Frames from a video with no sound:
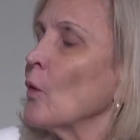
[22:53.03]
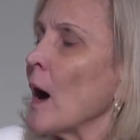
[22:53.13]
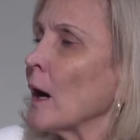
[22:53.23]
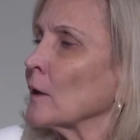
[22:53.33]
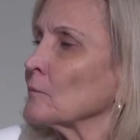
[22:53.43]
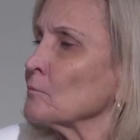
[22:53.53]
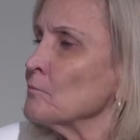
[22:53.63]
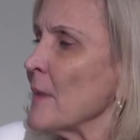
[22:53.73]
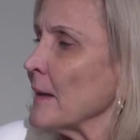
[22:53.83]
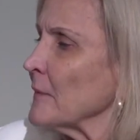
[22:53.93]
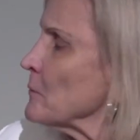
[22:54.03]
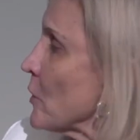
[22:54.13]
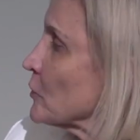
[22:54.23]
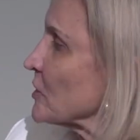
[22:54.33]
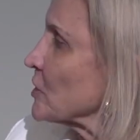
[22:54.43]
our maybe
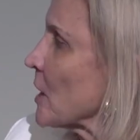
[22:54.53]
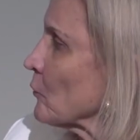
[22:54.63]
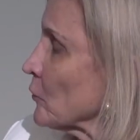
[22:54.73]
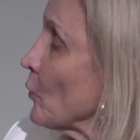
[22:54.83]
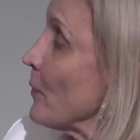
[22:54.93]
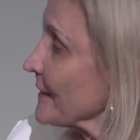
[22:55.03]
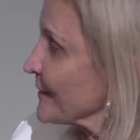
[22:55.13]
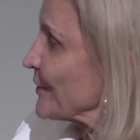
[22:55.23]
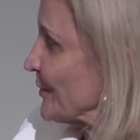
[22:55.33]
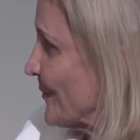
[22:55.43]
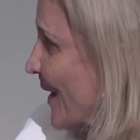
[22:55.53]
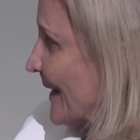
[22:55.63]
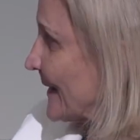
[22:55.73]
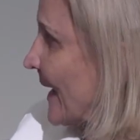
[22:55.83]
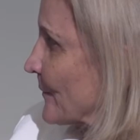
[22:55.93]
most robust
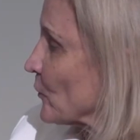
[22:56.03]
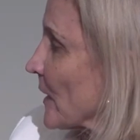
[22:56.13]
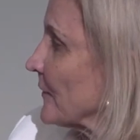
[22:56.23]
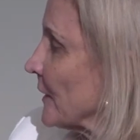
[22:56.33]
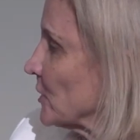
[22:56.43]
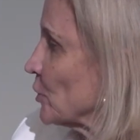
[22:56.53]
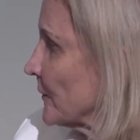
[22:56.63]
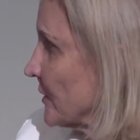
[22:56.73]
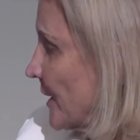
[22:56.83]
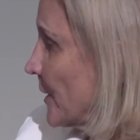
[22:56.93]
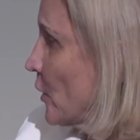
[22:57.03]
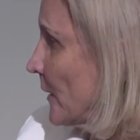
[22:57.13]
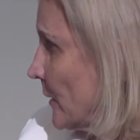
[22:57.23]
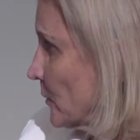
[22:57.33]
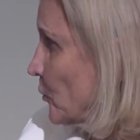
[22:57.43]
debate came around the issue of
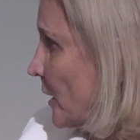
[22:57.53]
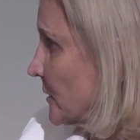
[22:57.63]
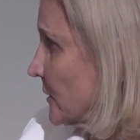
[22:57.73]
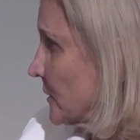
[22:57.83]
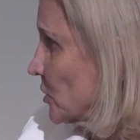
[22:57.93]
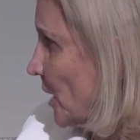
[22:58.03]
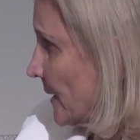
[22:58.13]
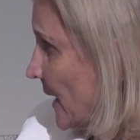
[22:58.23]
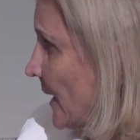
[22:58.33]
state-owned enterprises in China.